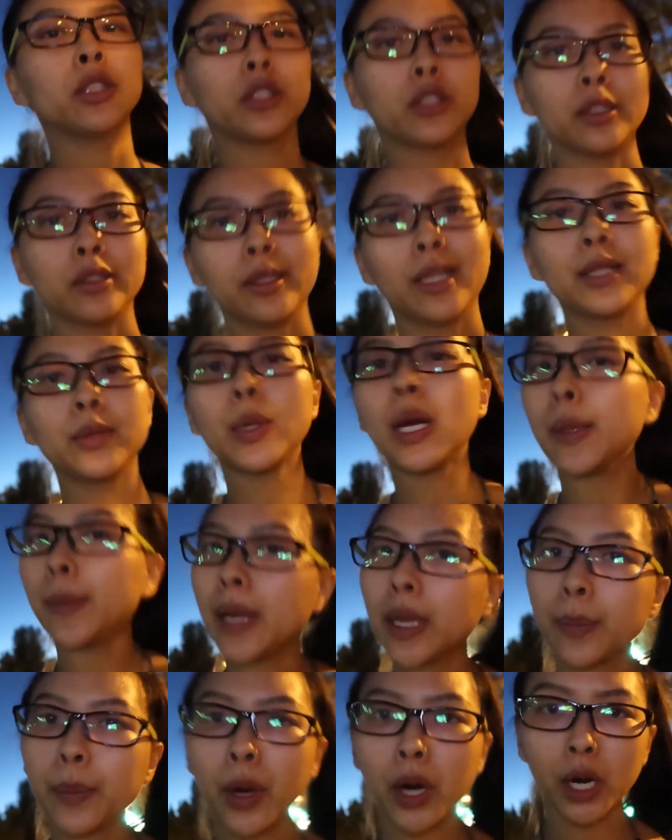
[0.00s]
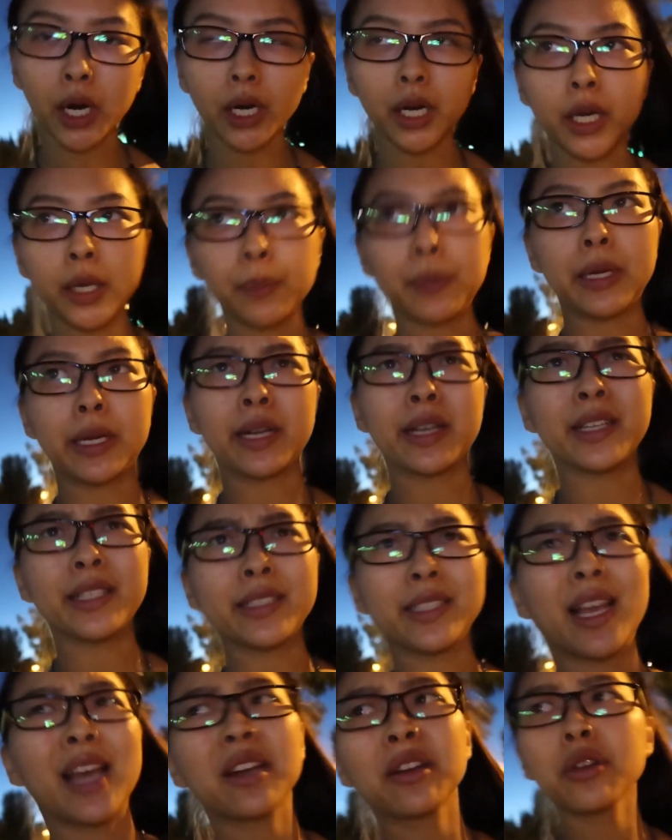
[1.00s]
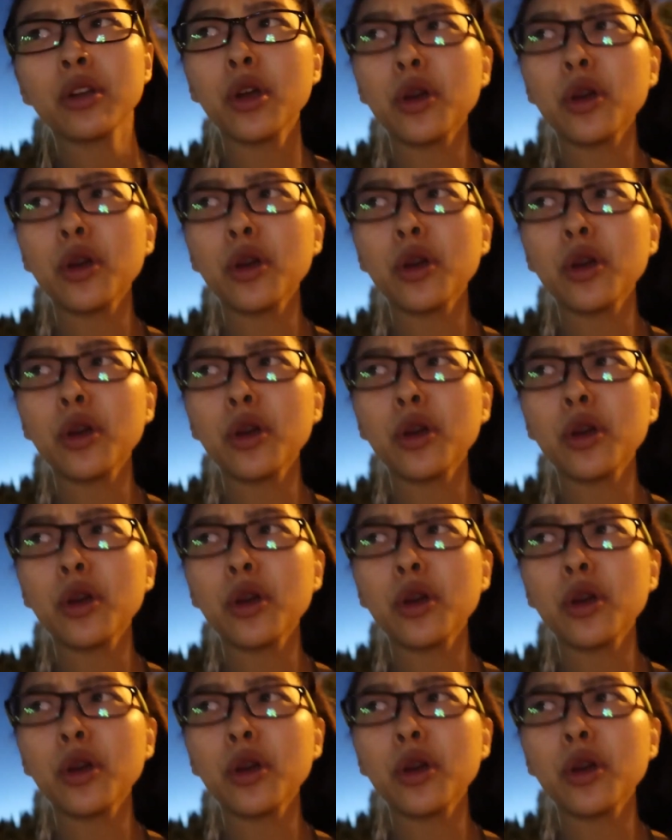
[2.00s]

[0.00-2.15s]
So that's why I'm at a park because I don't